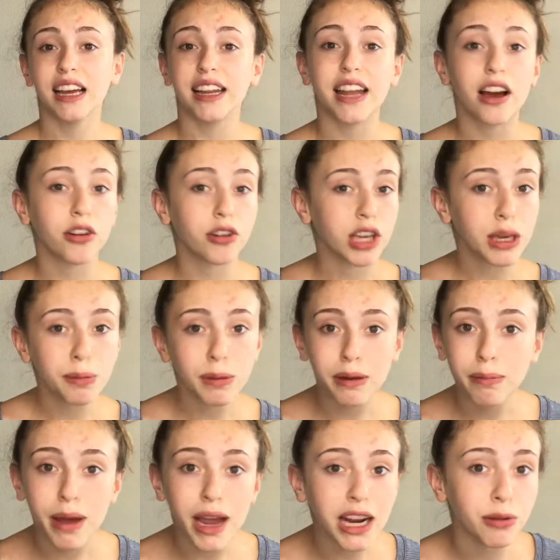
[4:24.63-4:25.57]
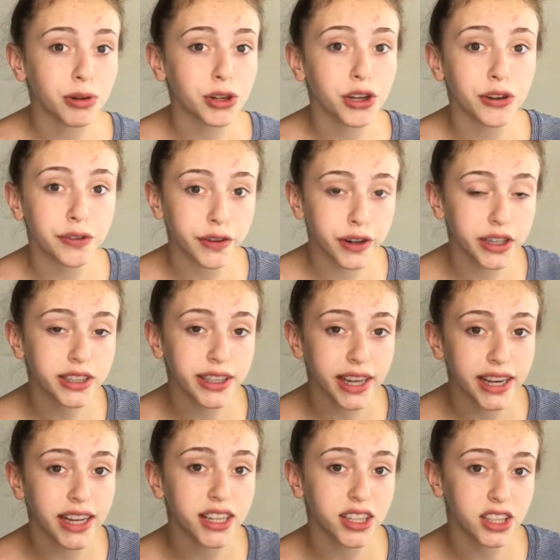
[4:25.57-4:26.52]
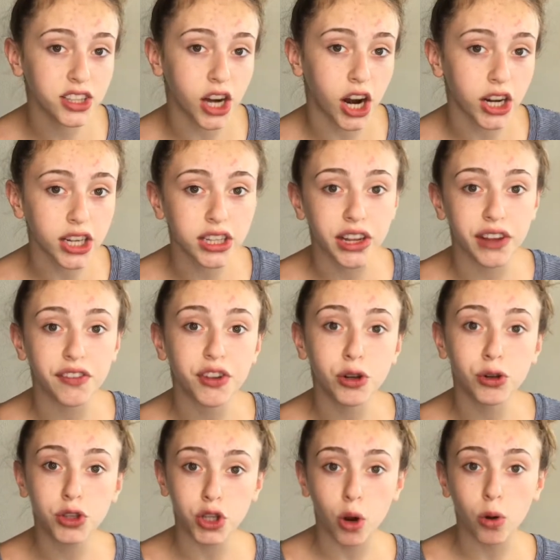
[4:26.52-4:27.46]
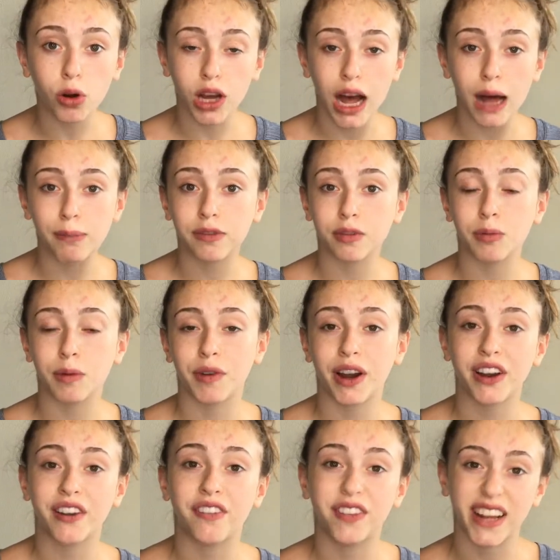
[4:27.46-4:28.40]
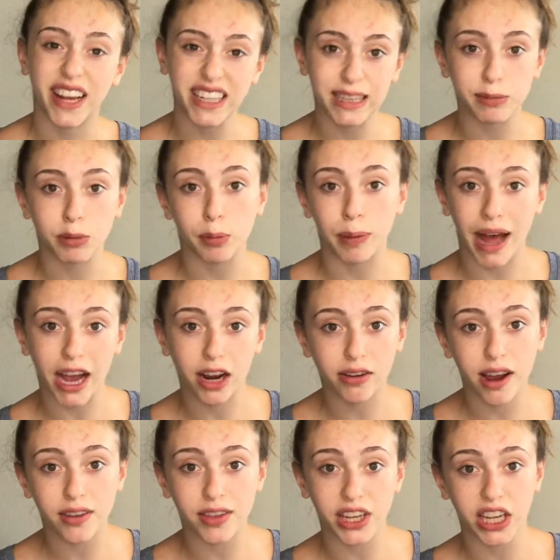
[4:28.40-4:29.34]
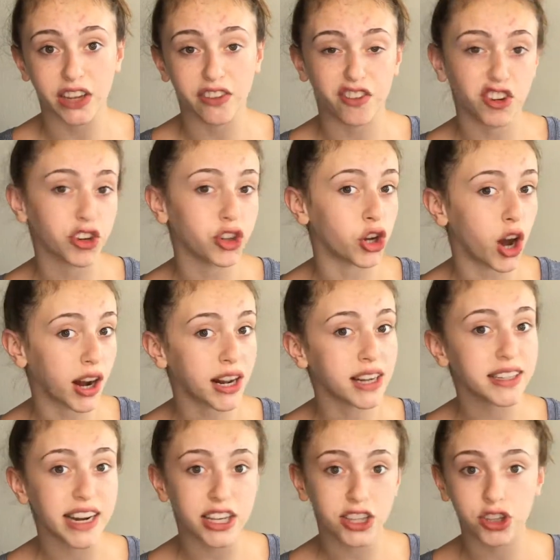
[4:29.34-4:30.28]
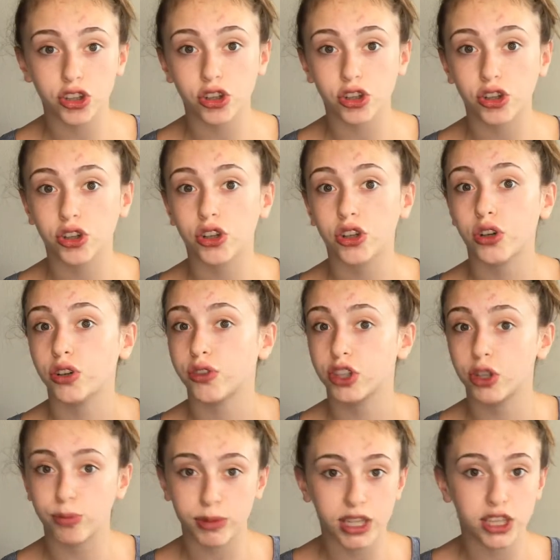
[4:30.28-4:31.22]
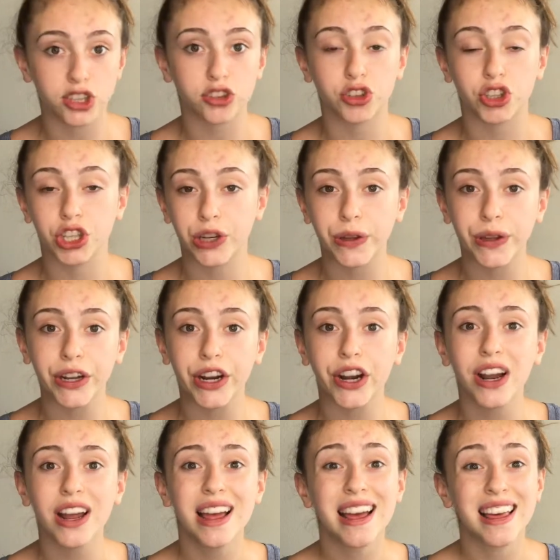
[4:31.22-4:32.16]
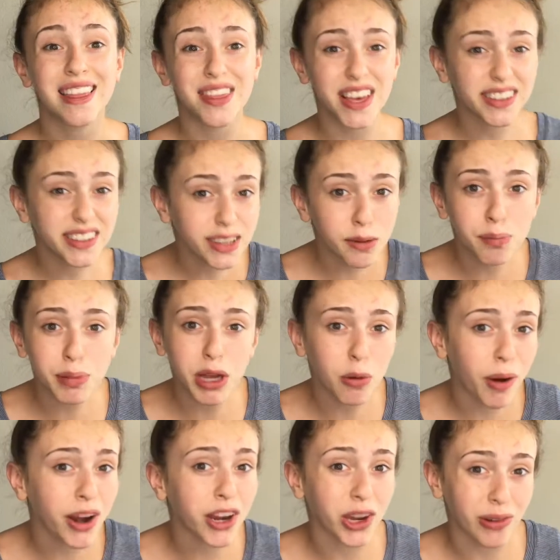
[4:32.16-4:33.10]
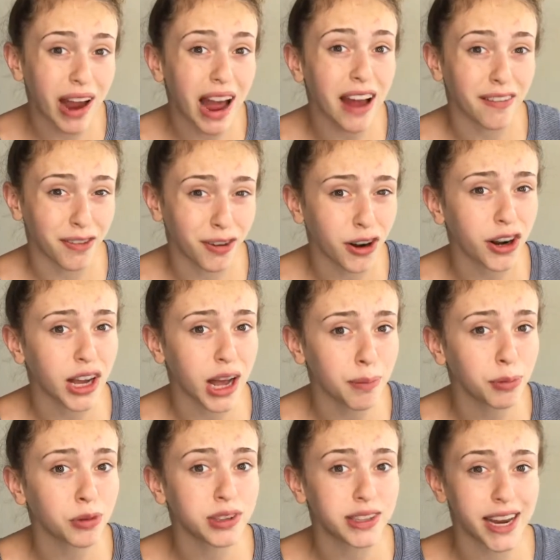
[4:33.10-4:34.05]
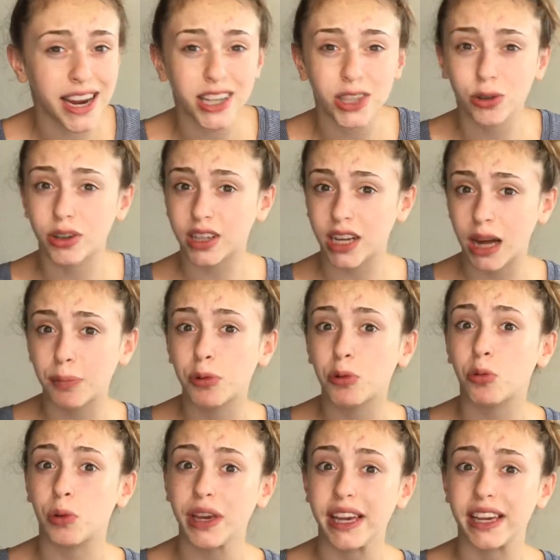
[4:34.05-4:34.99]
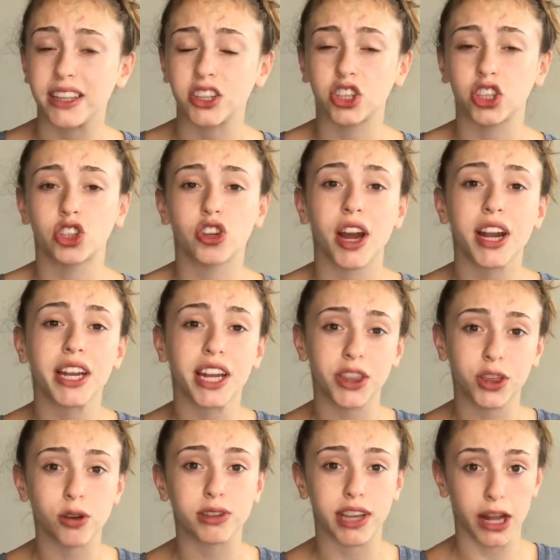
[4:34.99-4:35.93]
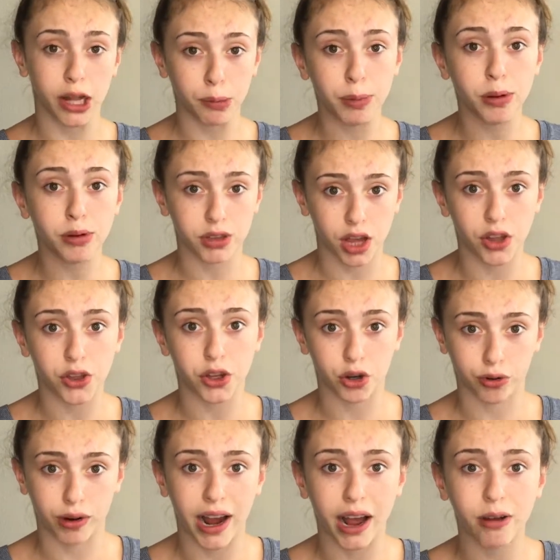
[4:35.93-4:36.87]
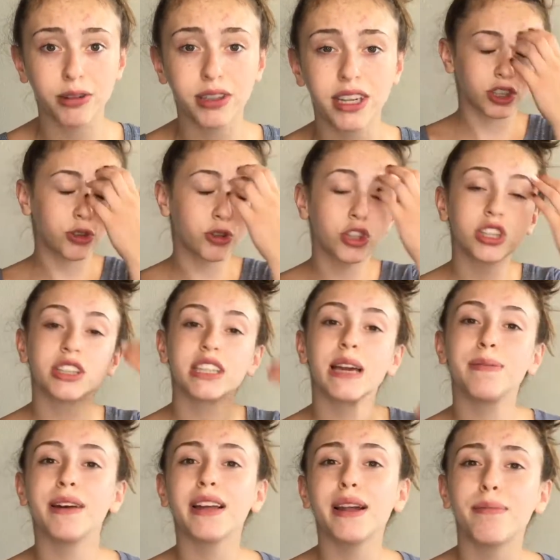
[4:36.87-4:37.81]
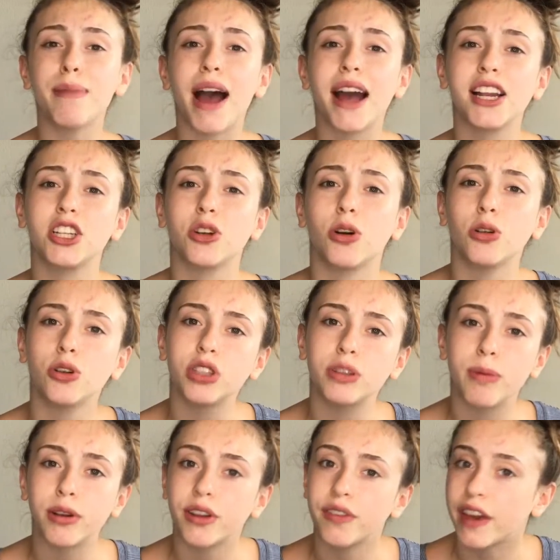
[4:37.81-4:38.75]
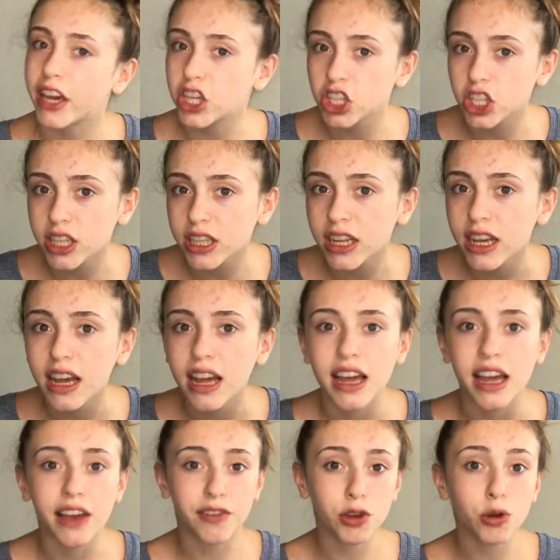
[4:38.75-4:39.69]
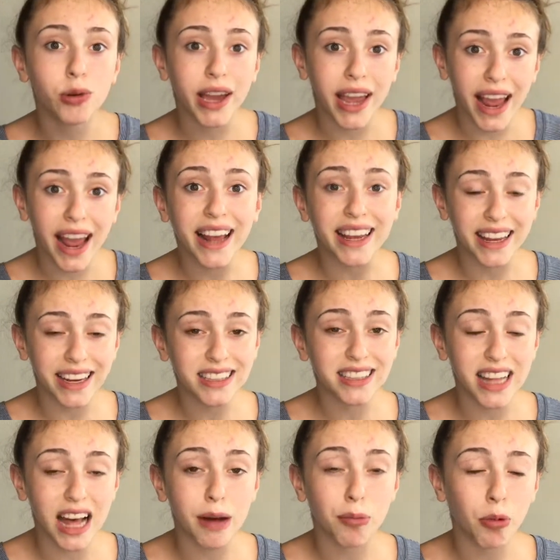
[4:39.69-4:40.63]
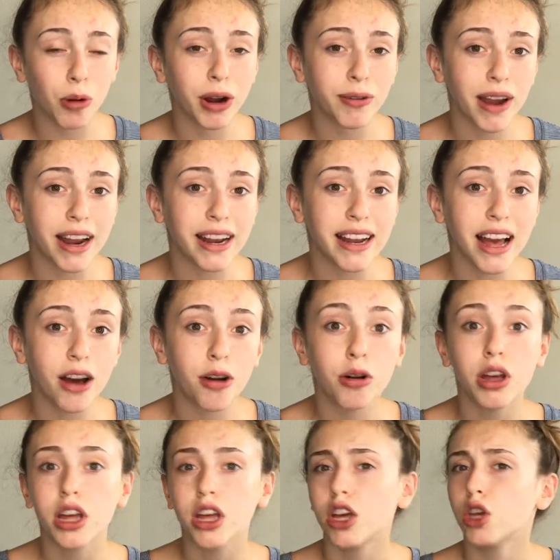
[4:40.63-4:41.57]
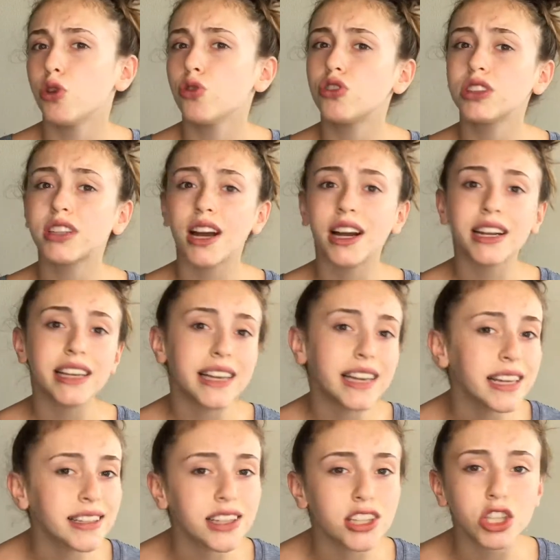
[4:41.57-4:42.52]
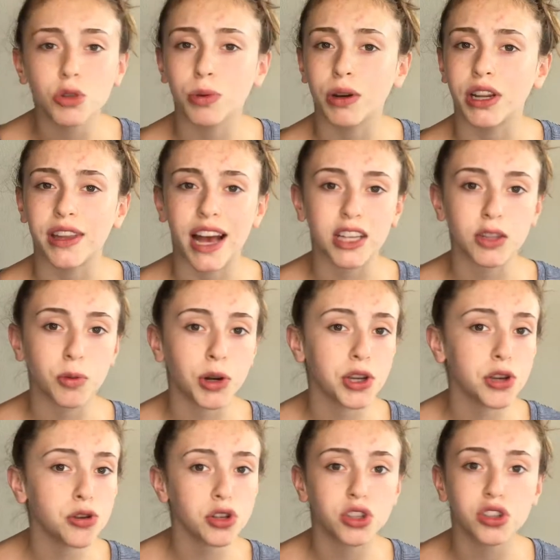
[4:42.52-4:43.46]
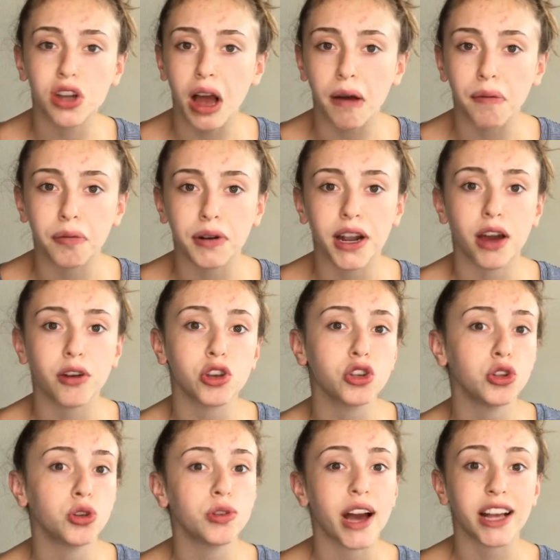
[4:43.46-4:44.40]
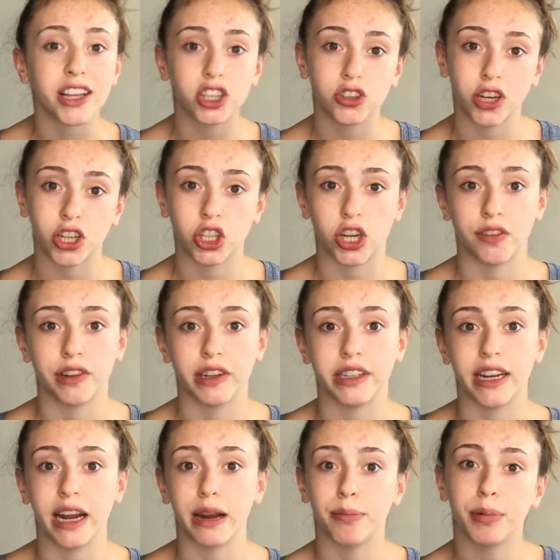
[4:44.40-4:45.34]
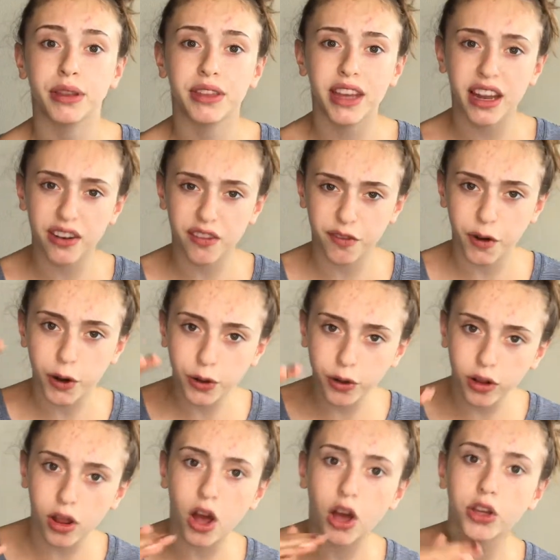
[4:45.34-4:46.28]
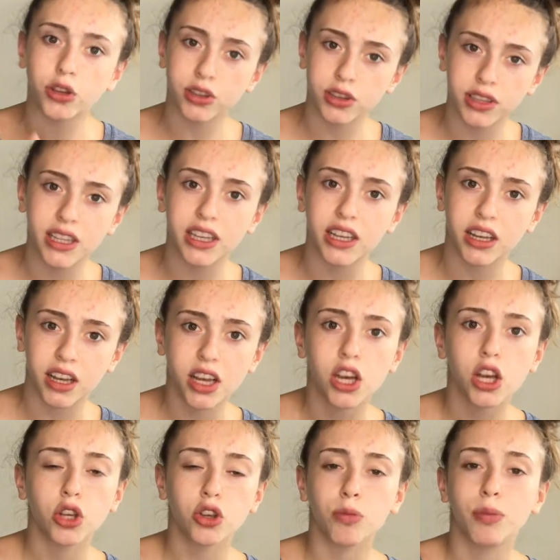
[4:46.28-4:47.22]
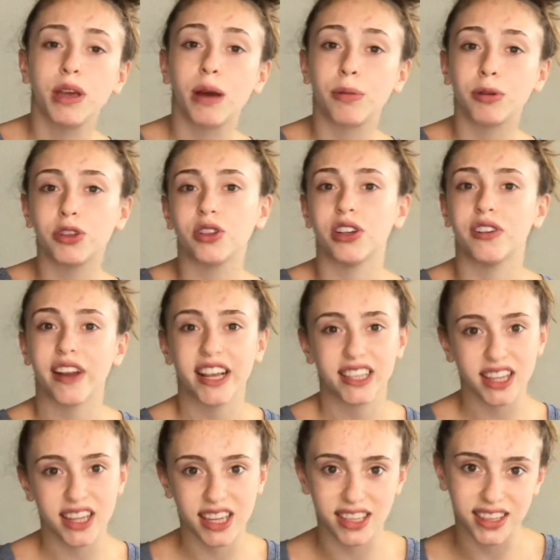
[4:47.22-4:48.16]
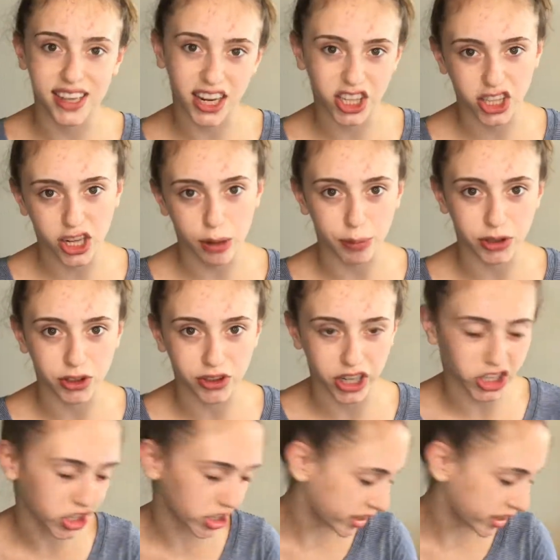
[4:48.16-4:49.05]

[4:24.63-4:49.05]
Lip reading: Now, keep in mind, when you're first getting started, if you don't come from a very flexible background, like if you're not a dancer, gymnast, or cheerleader, this could be where you're at for a couple days or a couple weeks, just trying to get those elbows on the ground. So just keep that in mind and don't lose motivation. If you can't get to that point right now, you just gotta ease into it. That's where you stop for now. You do that stretch every day. But then further along, you'll be able to advance to these next couple stretches.